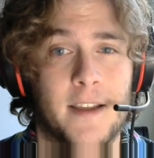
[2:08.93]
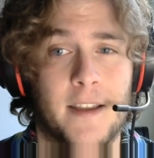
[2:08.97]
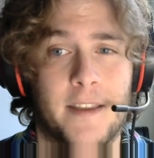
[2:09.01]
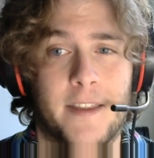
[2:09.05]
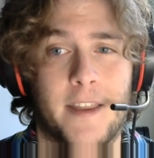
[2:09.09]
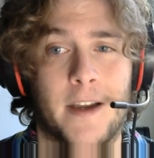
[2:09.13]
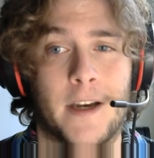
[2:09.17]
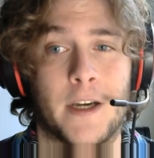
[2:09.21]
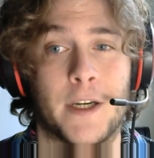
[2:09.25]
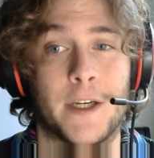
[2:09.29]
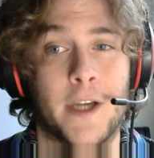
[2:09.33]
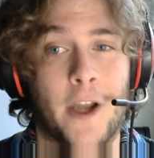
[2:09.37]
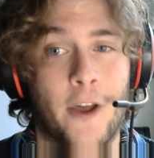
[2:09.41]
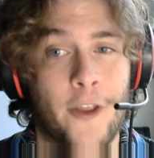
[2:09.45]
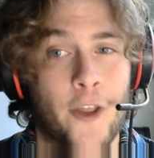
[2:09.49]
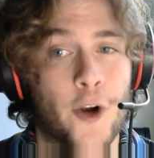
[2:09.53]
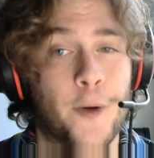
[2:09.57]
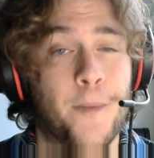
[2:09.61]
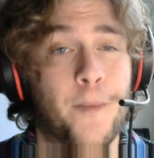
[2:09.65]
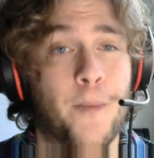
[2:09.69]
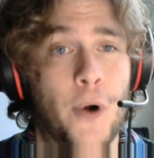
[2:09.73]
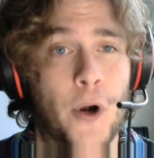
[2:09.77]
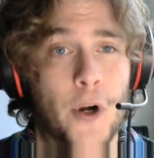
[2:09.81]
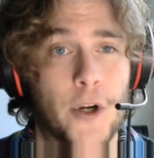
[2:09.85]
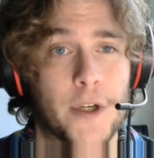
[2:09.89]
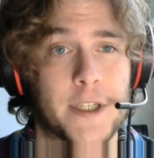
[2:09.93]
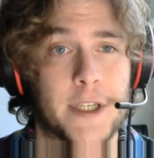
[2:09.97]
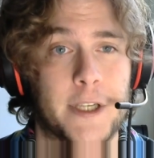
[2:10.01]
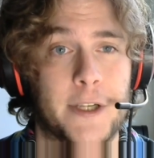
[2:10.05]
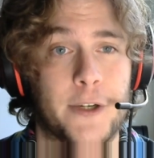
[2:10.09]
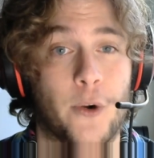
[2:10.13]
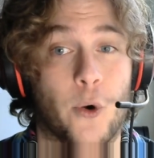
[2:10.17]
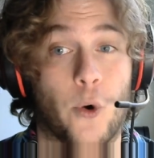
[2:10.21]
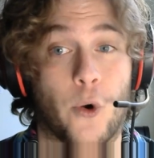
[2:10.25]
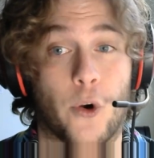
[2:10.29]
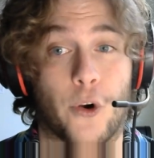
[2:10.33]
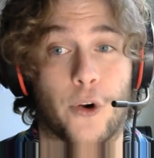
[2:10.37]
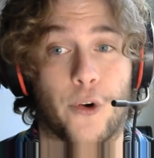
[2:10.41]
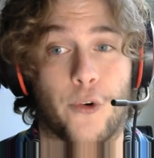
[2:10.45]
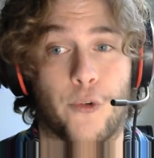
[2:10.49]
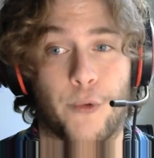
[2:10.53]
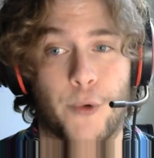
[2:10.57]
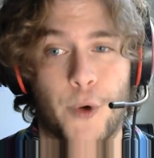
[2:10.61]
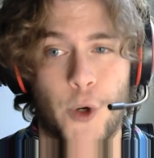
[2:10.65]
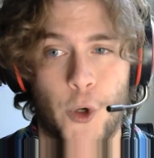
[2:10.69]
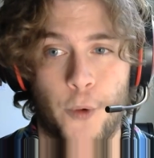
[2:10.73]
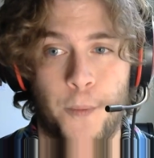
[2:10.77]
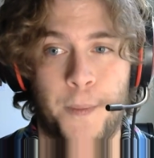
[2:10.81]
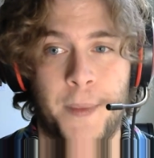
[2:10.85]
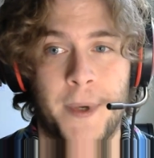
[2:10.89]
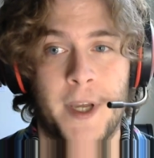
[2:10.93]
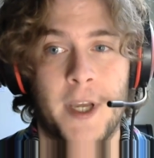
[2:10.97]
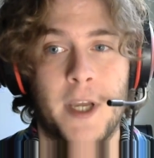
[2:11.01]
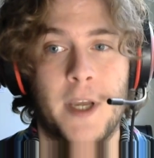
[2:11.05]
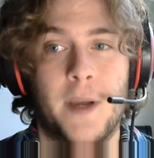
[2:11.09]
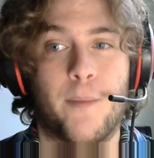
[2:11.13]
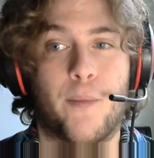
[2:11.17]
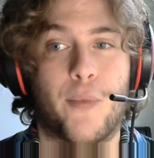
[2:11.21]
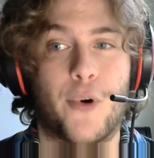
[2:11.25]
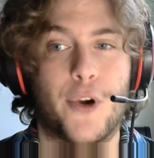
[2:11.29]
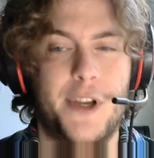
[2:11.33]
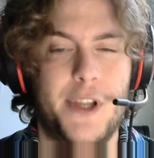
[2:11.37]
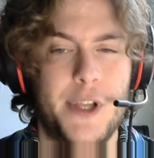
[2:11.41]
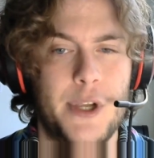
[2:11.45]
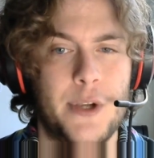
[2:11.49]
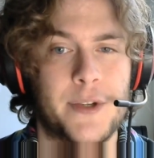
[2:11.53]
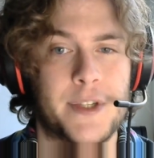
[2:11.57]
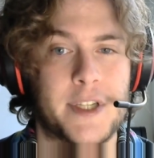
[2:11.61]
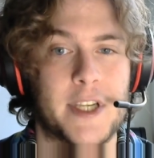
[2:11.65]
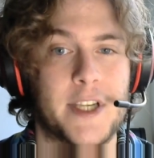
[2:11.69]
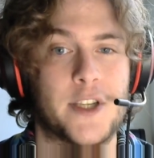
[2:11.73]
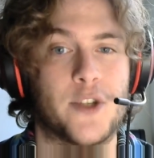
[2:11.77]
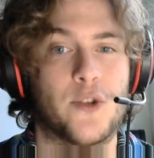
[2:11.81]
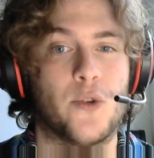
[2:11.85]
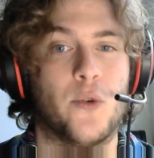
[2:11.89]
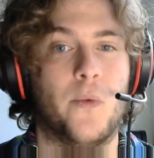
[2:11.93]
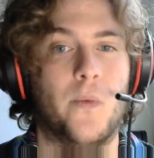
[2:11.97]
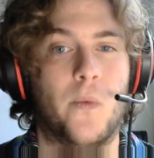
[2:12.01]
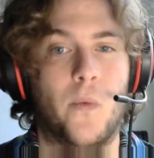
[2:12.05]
that another person or group produces